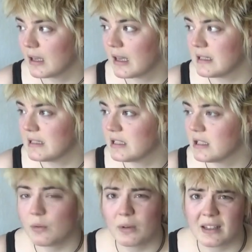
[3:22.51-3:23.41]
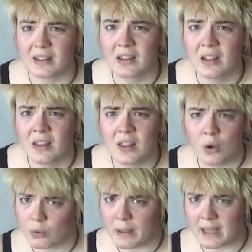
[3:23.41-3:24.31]
and during the
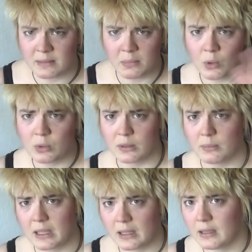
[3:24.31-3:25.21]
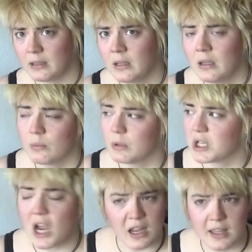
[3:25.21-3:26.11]
whole pandemonium here,
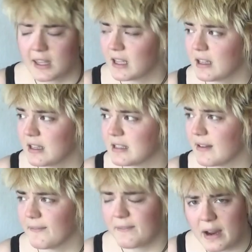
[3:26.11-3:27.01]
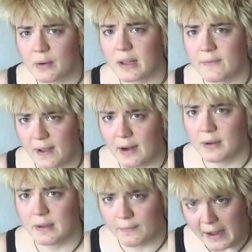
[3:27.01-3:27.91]
which I think is a very,
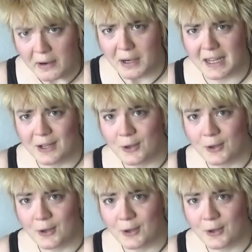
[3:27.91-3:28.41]
very, very